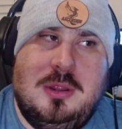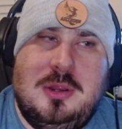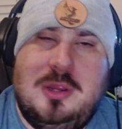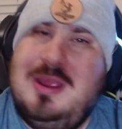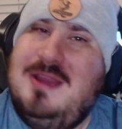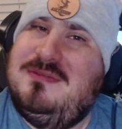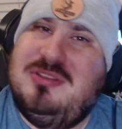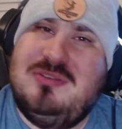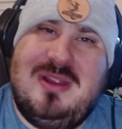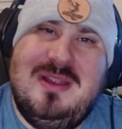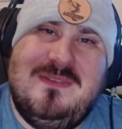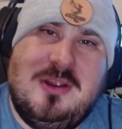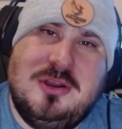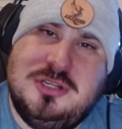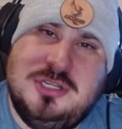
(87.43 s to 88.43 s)
you have 3
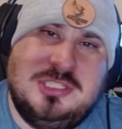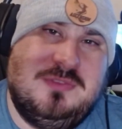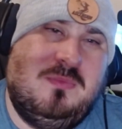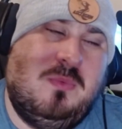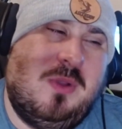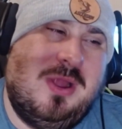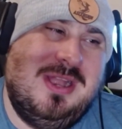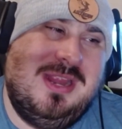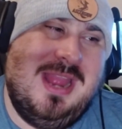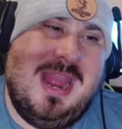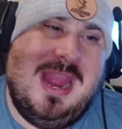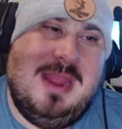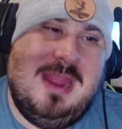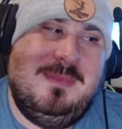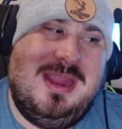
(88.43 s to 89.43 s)
versions of one
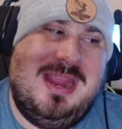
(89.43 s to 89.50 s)
game,